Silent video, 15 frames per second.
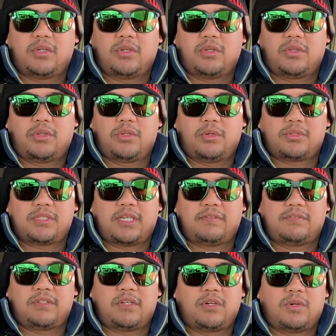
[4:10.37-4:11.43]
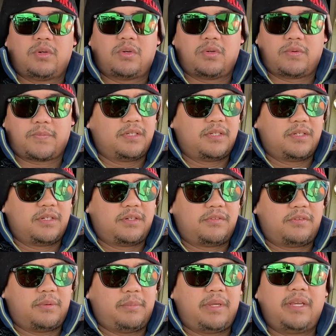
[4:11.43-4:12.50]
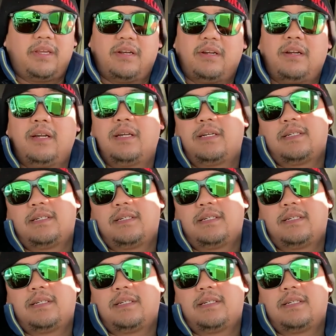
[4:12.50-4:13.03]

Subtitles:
those have to go. From here,